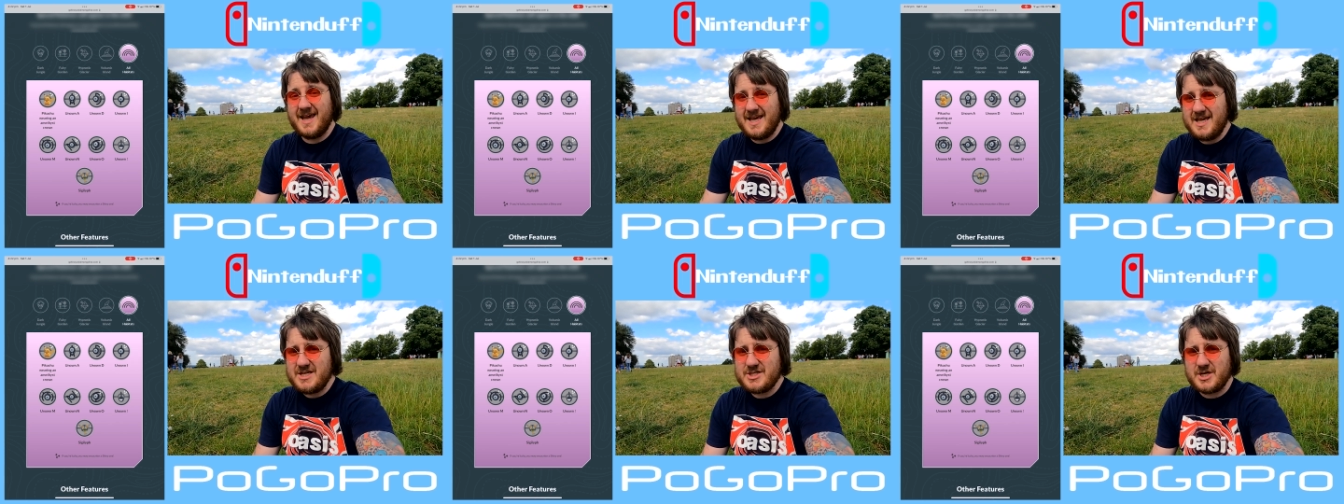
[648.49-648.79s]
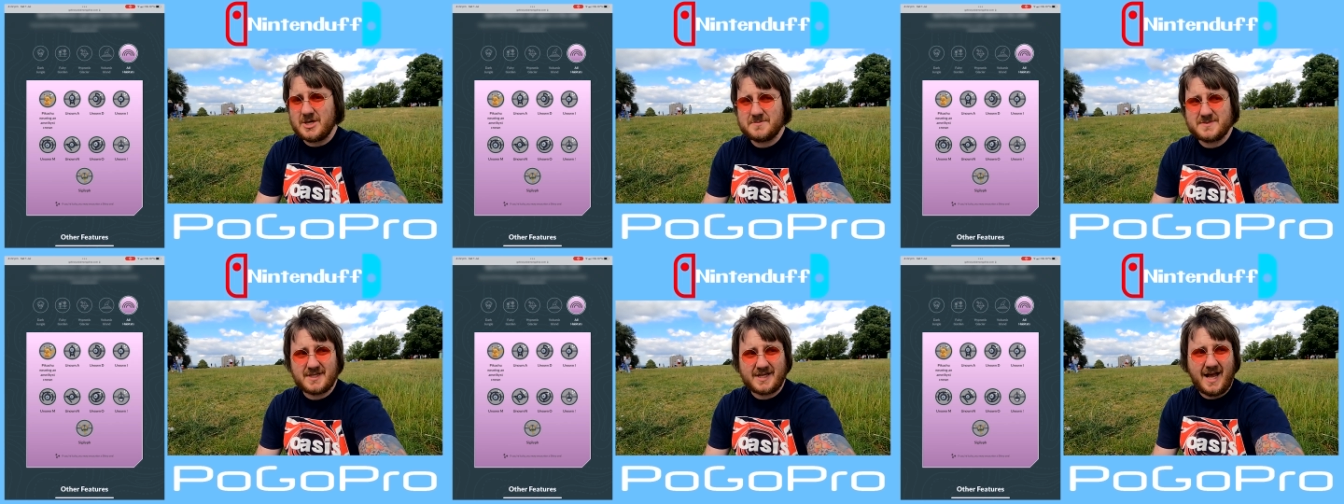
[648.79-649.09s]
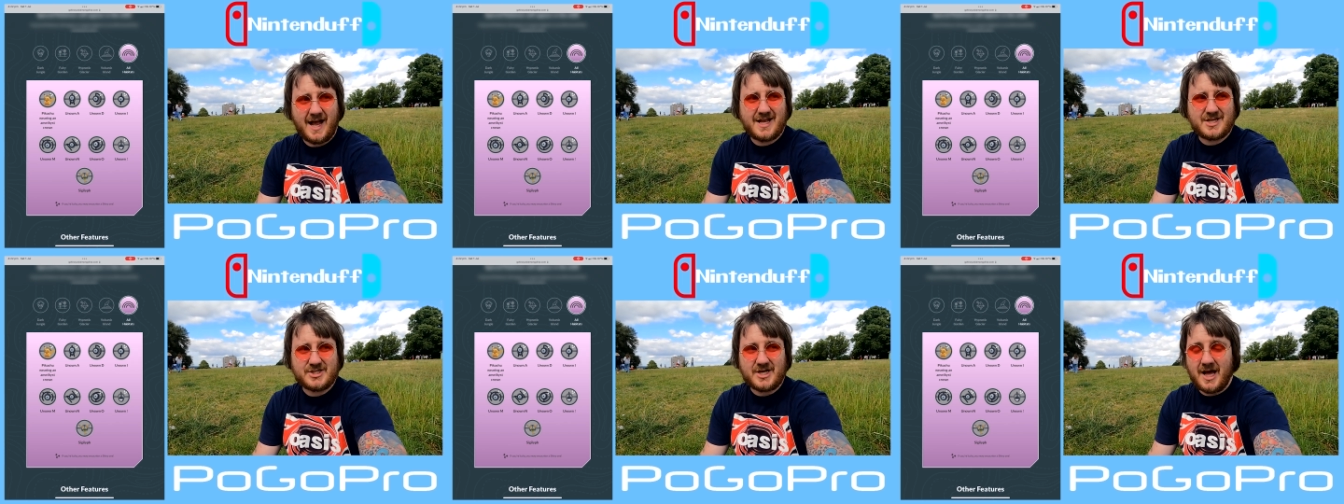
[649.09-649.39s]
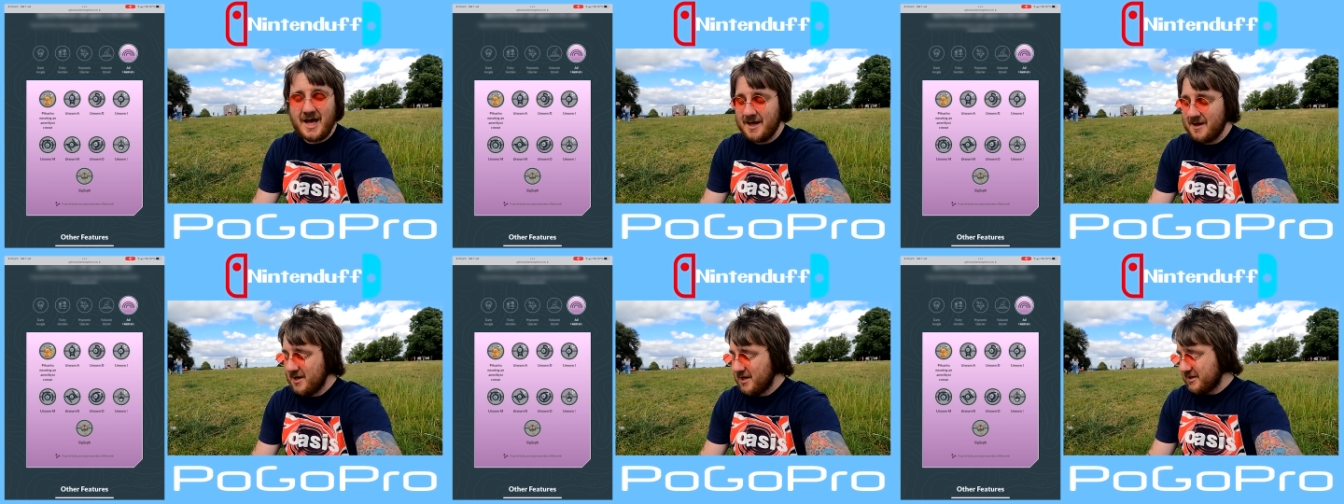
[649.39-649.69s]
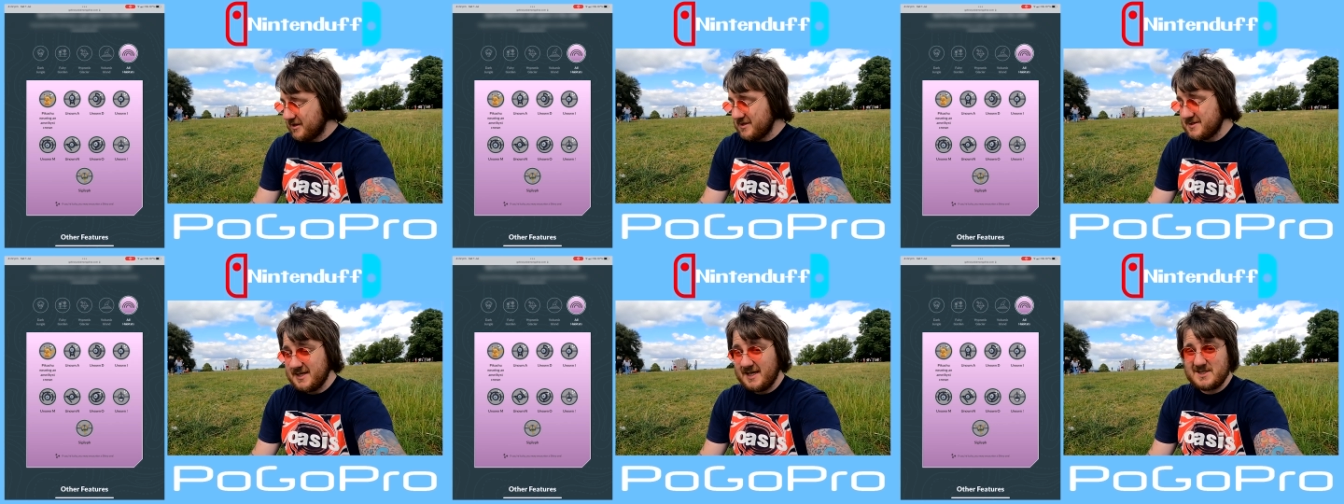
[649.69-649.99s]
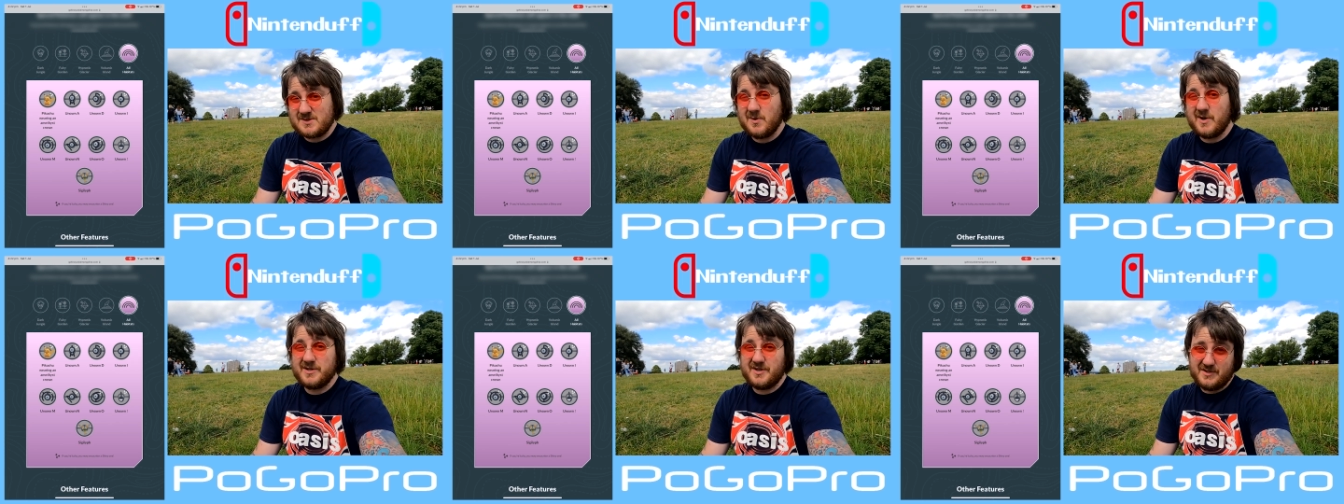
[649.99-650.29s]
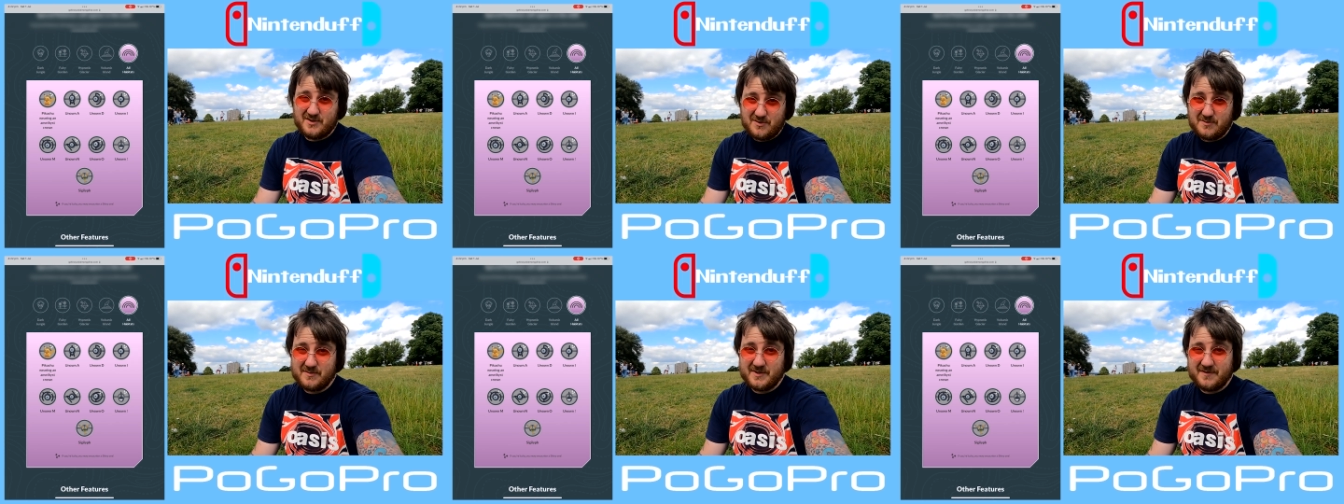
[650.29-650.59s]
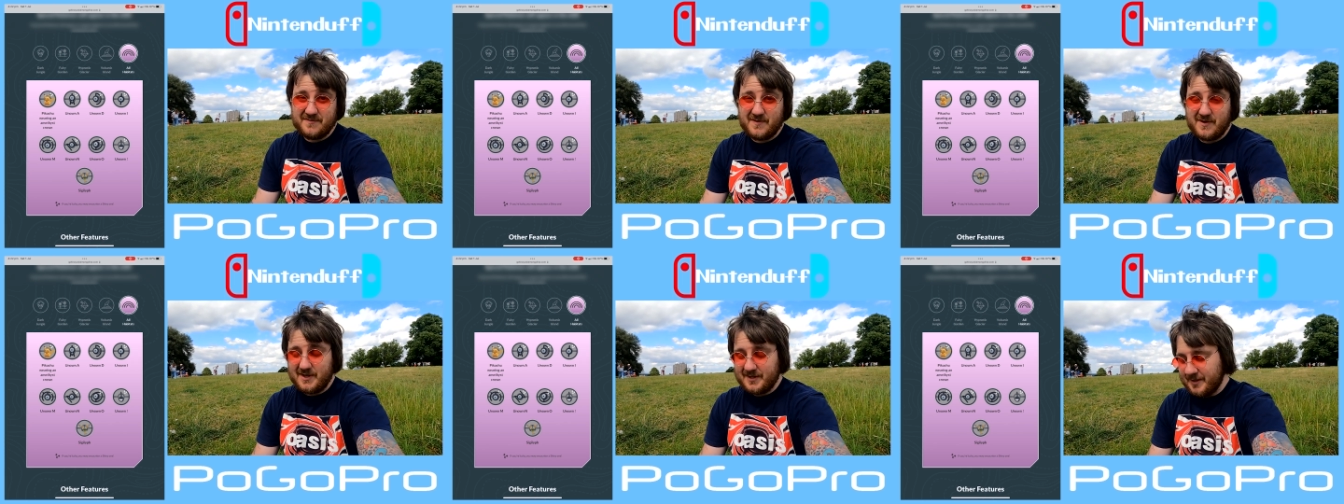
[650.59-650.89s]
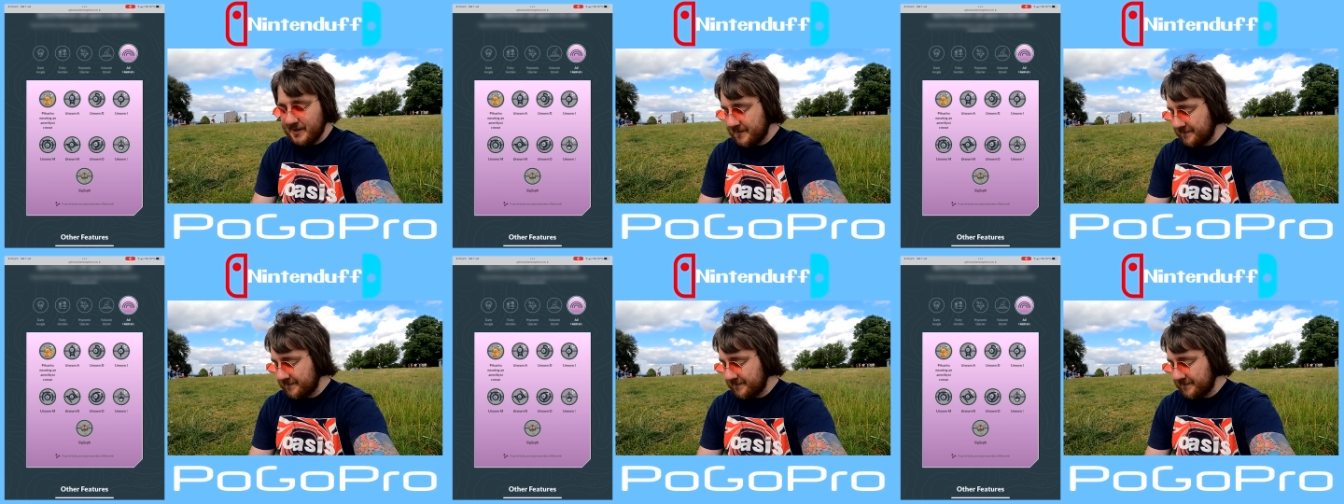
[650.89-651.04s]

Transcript: Egypt to catch that, because that's where you normally find